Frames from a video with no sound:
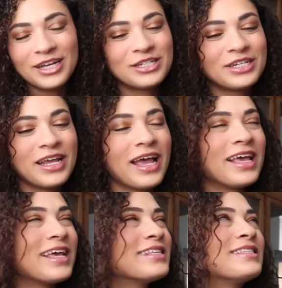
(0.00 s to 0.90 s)
She
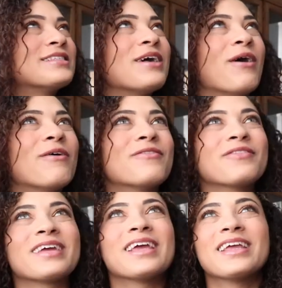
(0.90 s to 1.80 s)
is so
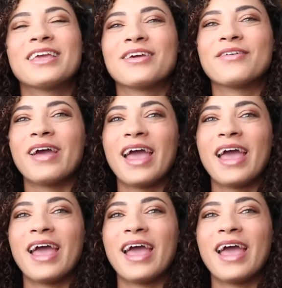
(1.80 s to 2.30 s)
freaking cute,